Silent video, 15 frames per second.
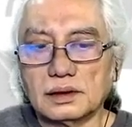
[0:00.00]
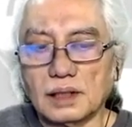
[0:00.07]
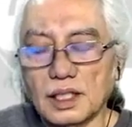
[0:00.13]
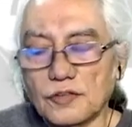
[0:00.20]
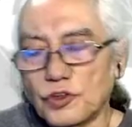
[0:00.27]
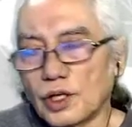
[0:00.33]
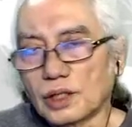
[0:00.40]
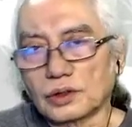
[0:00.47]

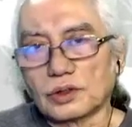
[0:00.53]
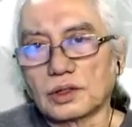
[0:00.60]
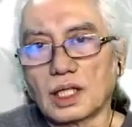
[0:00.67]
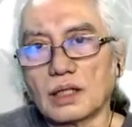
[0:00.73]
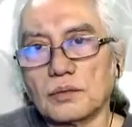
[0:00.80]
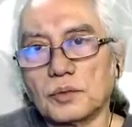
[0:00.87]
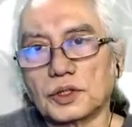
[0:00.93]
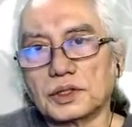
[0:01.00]
if you are
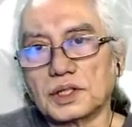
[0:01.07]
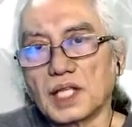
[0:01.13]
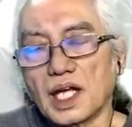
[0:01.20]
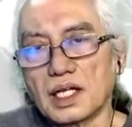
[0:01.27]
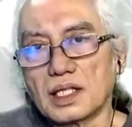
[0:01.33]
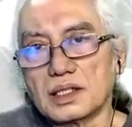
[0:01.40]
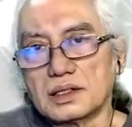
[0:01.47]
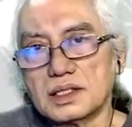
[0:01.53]
talking about the
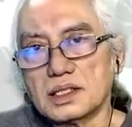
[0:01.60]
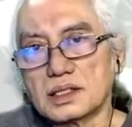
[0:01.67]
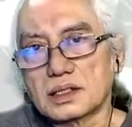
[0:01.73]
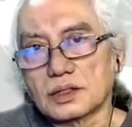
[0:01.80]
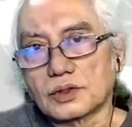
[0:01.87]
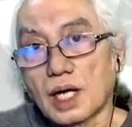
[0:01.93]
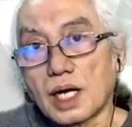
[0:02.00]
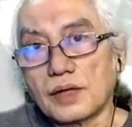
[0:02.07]
energy
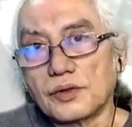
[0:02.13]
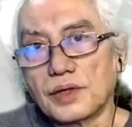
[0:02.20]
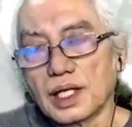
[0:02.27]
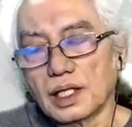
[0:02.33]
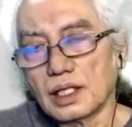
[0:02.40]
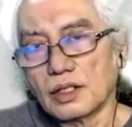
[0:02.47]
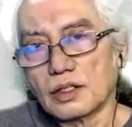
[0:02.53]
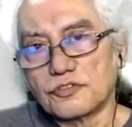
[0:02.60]

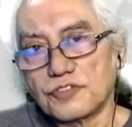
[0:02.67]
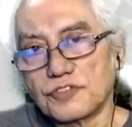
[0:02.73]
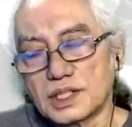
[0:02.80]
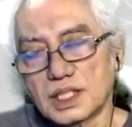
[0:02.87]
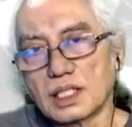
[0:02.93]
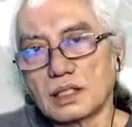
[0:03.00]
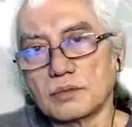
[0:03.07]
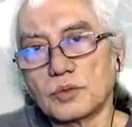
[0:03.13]
surrounding your
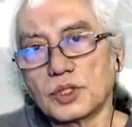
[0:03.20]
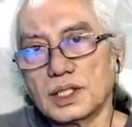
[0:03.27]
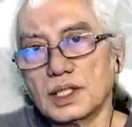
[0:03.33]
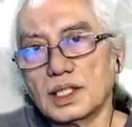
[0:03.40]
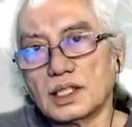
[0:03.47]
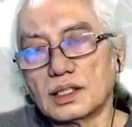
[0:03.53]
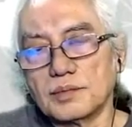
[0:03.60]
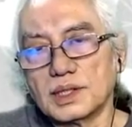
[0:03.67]
physical
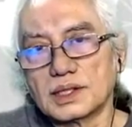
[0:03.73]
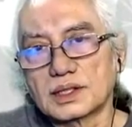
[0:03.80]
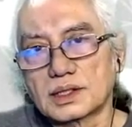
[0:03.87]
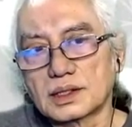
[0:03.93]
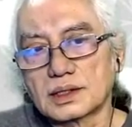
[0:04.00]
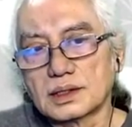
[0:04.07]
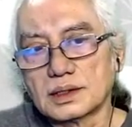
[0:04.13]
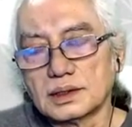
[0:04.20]
body, it
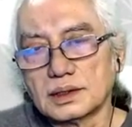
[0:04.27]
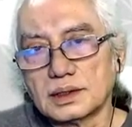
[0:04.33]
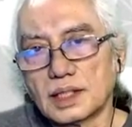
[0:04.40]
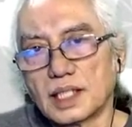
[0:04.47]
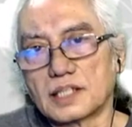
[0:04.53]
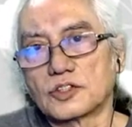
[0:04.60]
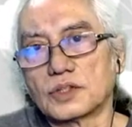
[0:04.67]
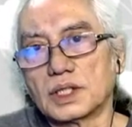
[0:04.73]
means
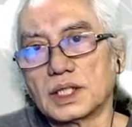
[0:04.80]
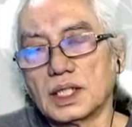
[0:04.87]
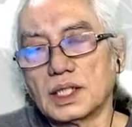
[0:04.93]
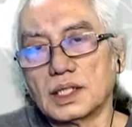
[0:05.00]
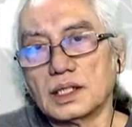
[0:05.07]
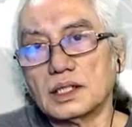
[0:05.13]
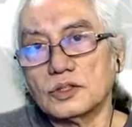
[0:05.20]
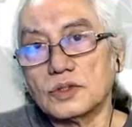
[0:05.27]

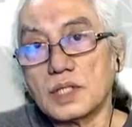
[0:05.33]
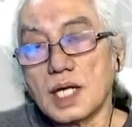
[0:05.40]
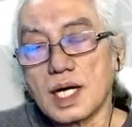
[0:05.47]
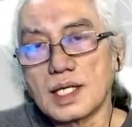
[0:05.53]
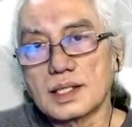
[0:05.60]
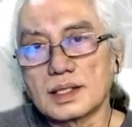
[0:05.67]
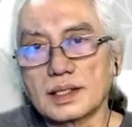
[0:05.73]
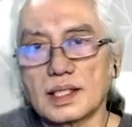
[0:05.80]
actually you
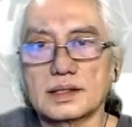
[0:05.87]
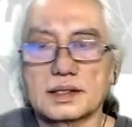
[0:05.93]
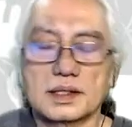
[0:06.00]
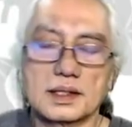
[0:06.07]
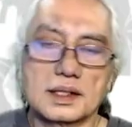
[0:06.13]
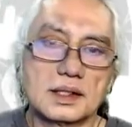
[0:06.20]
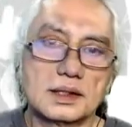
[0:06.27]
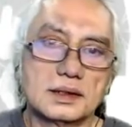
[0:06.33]
are, as
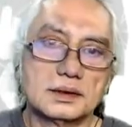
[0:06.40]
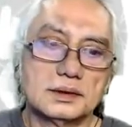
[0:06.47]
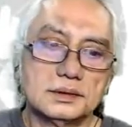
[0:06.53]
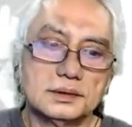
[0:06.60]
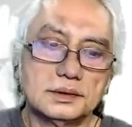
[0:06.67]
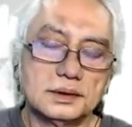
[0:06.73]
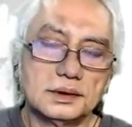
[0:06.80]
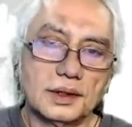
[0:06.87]
a
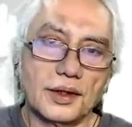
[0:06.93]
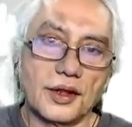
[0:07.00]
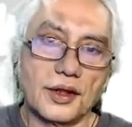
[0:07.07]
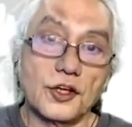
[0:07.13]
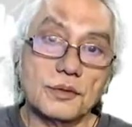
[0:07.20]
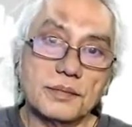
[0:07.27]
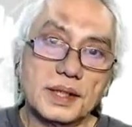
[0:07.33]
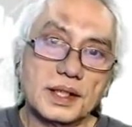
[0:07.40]

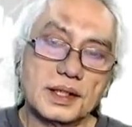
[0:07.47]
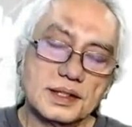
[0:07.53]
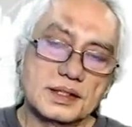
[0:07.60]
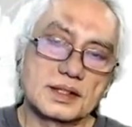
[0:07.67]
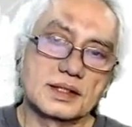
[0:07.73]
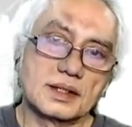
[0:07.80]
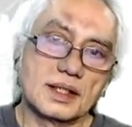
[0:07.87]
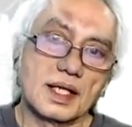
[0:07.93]
human,
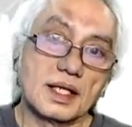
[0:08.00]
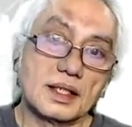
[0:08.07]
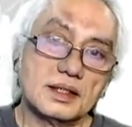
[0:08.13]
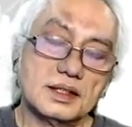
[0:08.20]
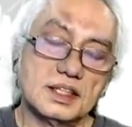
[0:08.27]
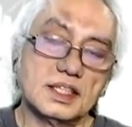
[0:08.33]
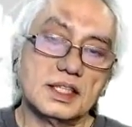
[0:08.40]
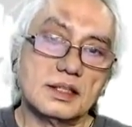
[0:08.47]
is
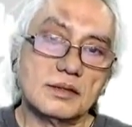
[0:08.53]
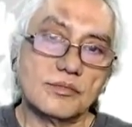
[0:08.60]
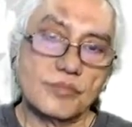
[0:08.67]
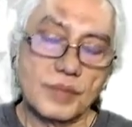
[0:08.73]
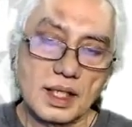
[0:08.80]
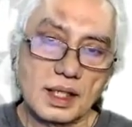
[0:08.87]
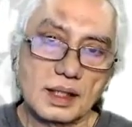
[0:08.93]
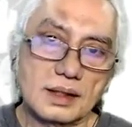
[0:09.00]
energy
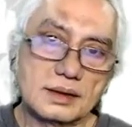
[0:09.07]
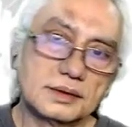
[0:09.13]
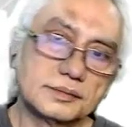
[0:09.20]
being.